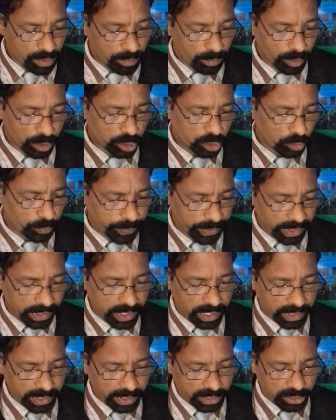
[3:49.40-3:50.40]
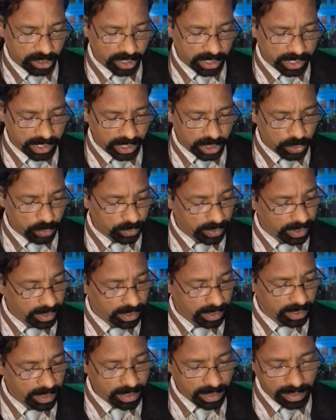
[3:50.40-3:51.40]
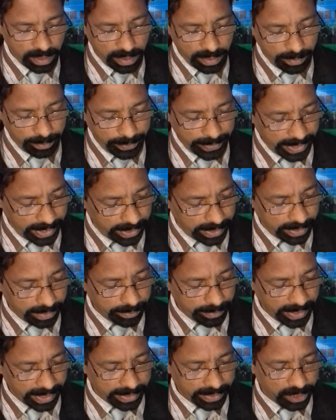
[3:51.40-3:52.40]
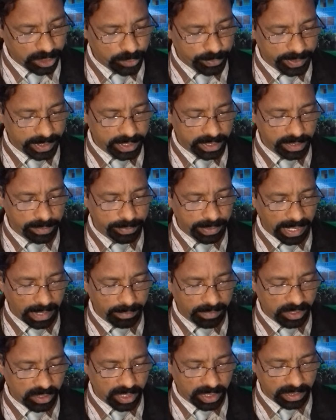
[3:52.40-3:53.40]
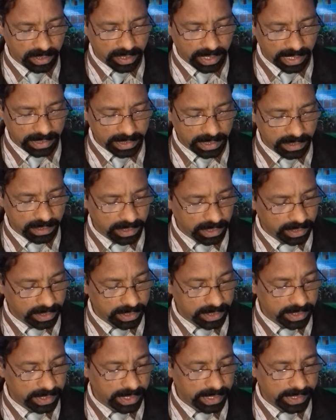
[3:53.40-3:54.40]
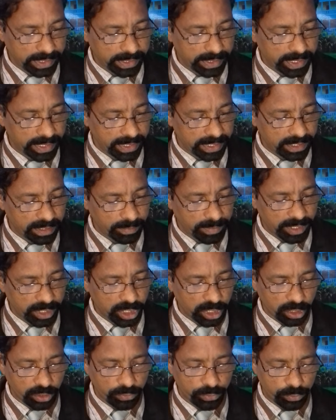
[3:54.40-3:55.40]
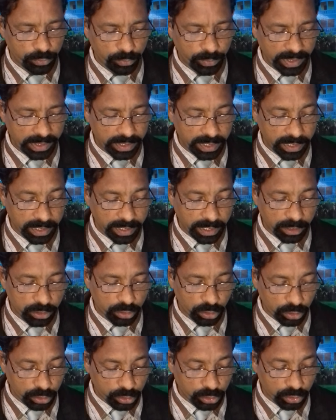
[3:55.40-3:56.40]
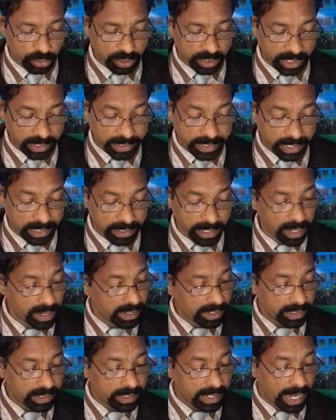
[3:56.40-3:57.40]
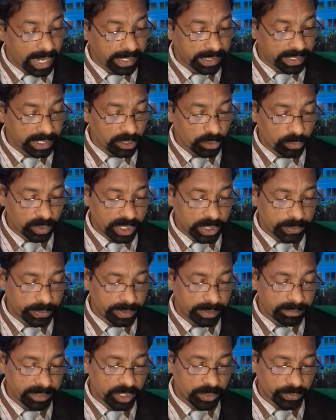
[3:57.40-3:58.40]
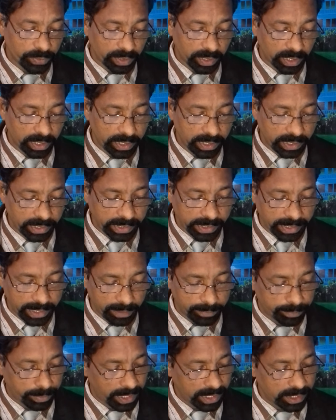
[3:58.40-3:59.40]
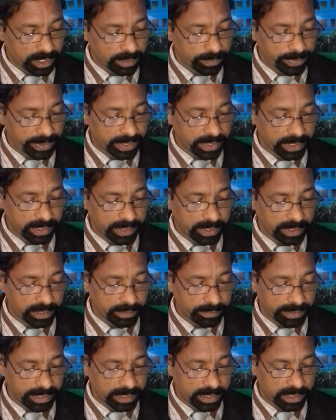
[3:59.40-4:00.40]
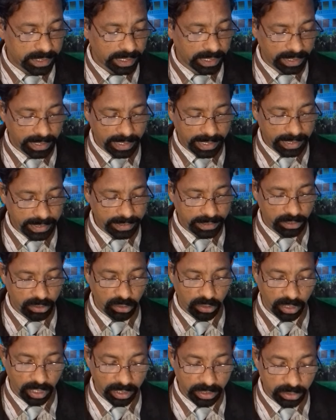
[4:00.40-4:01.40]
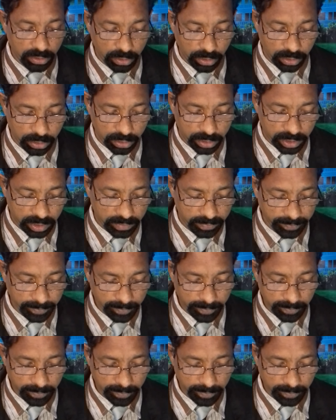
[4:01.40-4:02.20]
Most Upanishadic thinkers were men, especially Brahmins and Rajas. Occasionally there is a mention of women thinkers also, such as Gargi, who was famous for her learning and participated debates held in royal courts.